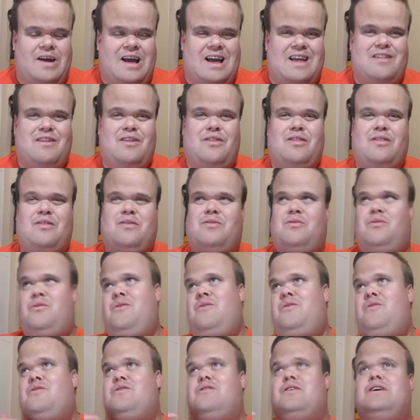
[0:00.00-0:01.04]
As a
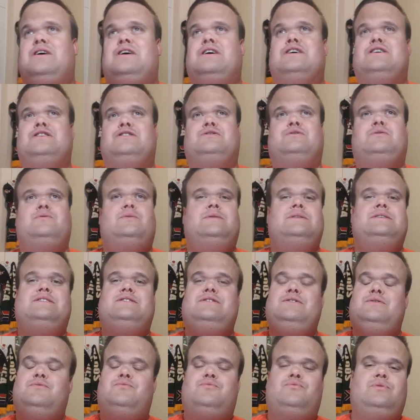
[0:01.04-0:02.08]
third
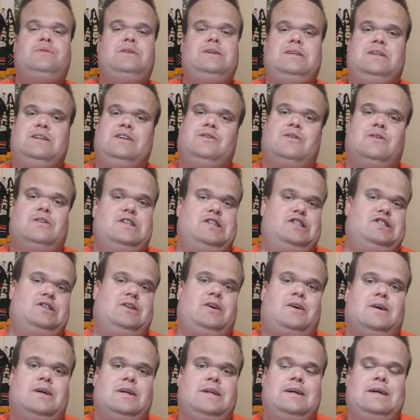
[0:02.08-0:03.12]
choice, you really got to
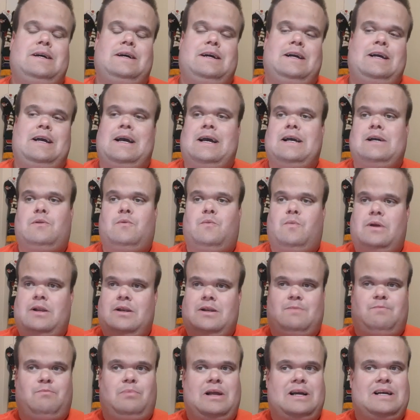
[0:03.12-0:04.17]
shine, and
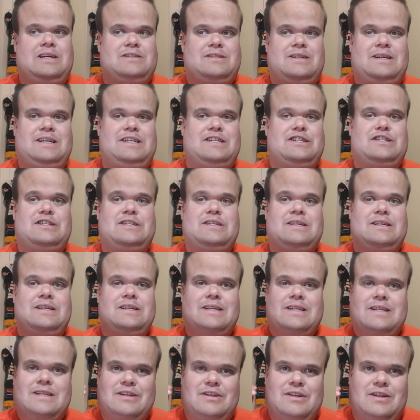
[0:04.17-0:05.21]
when players are injured,
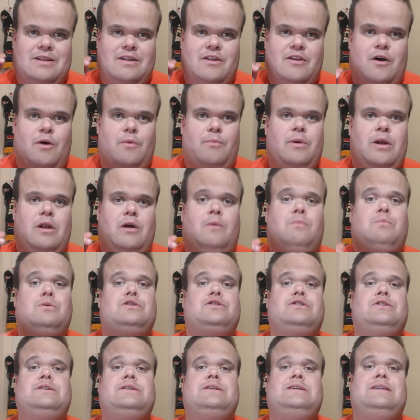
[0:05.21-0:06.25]
no better
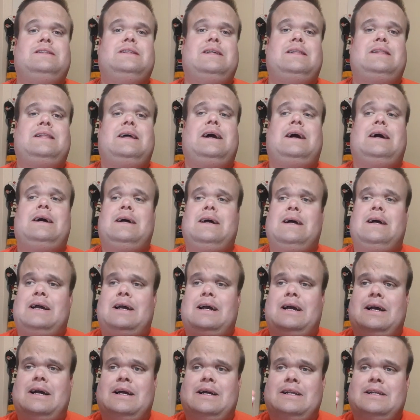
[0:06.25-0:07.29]
opportunity than that,
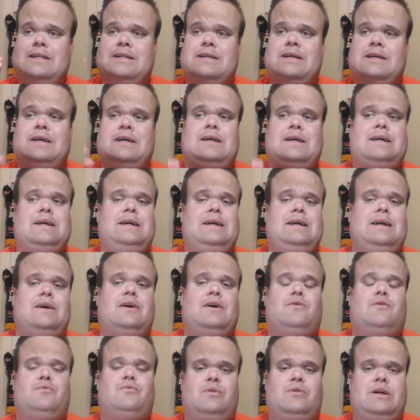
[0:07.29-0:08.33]
and he
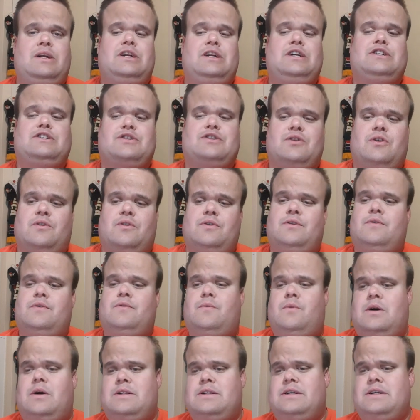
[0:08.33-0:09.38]
really shone.
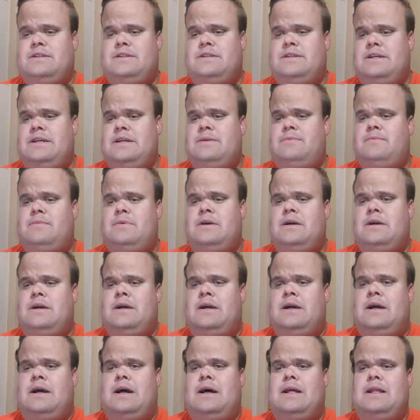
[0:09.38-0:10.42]
Well done to him.
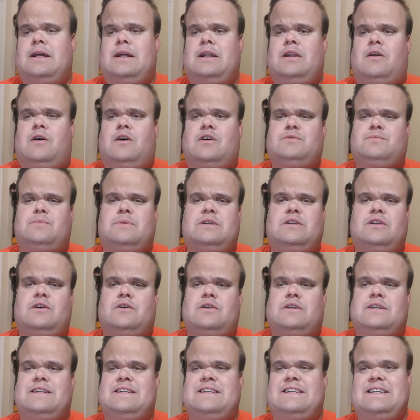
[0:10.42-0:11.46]
And then last but
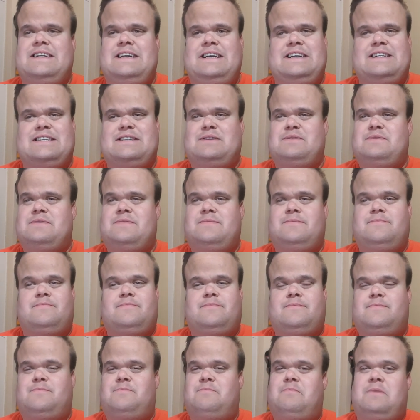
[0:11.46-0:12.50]
not least,
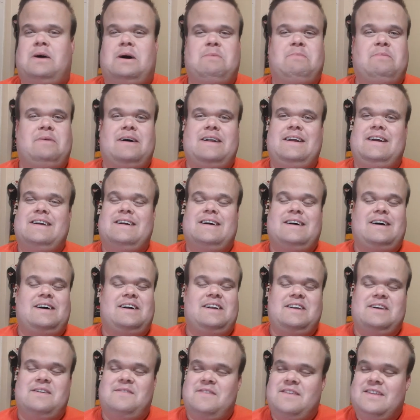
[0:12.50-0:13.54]
my buddy, I
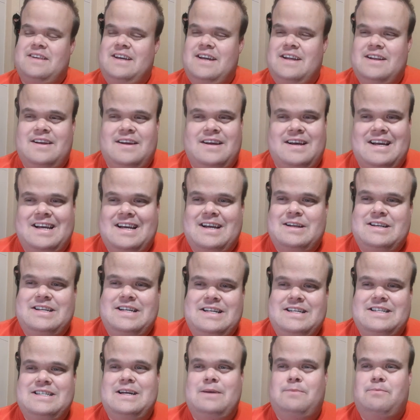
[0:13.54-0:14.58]
love this kid,
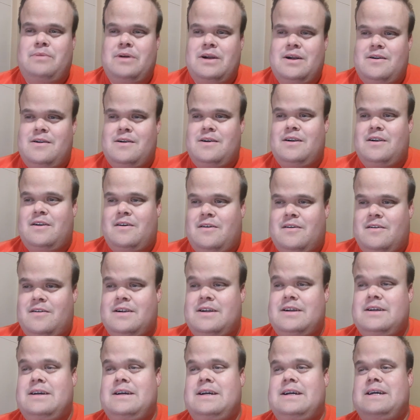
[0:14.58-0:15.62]
TJ
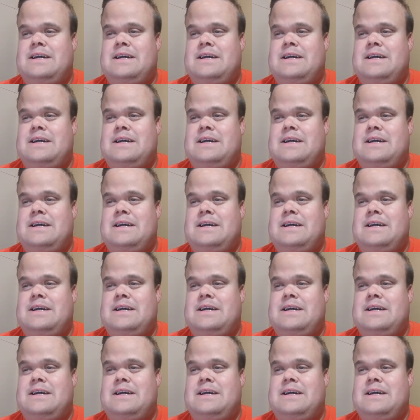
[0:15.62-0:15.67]
Perenara.